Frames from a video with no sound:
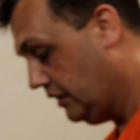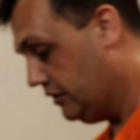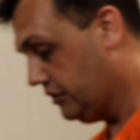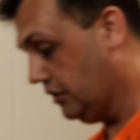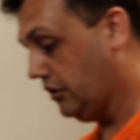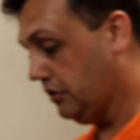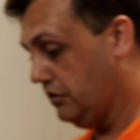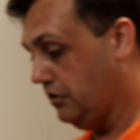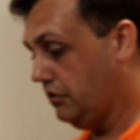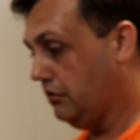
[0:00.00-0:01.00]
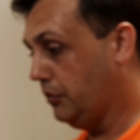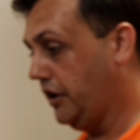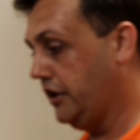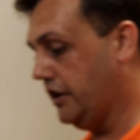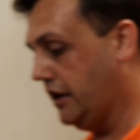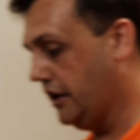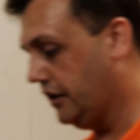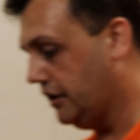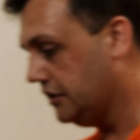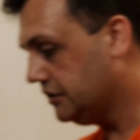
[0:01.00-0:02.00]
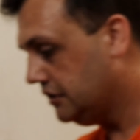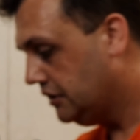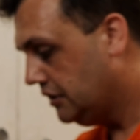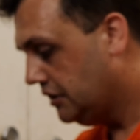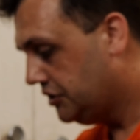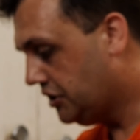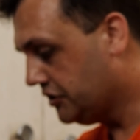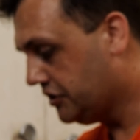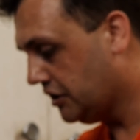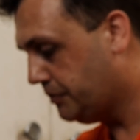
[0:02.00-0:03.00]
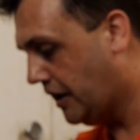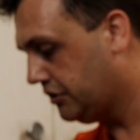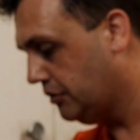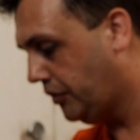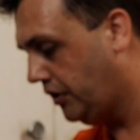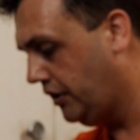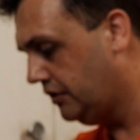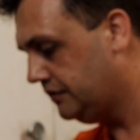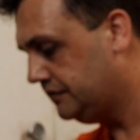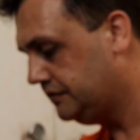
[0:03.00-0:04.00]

So we're bringing that chicken sauce back to a boil.